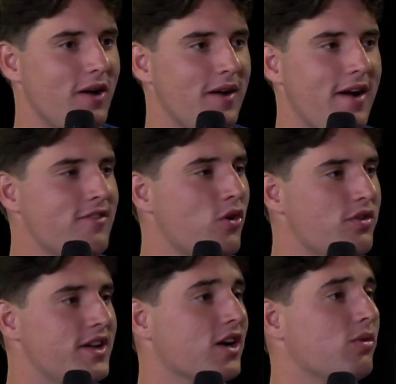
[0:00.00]
I mean, I don't even know who
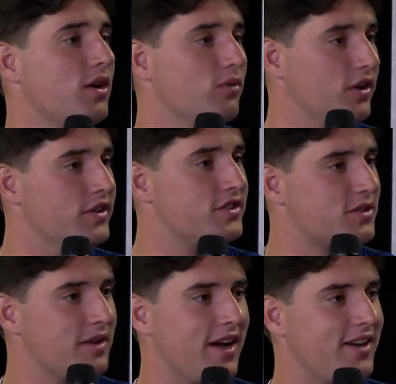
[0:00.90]
Derrick White was
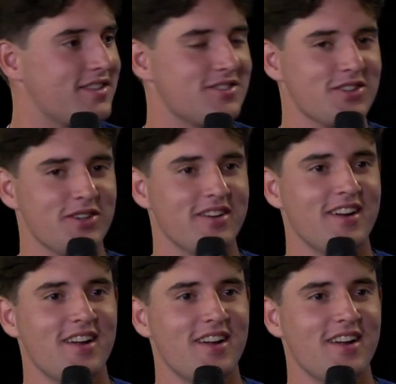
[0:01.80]
to be honest with you.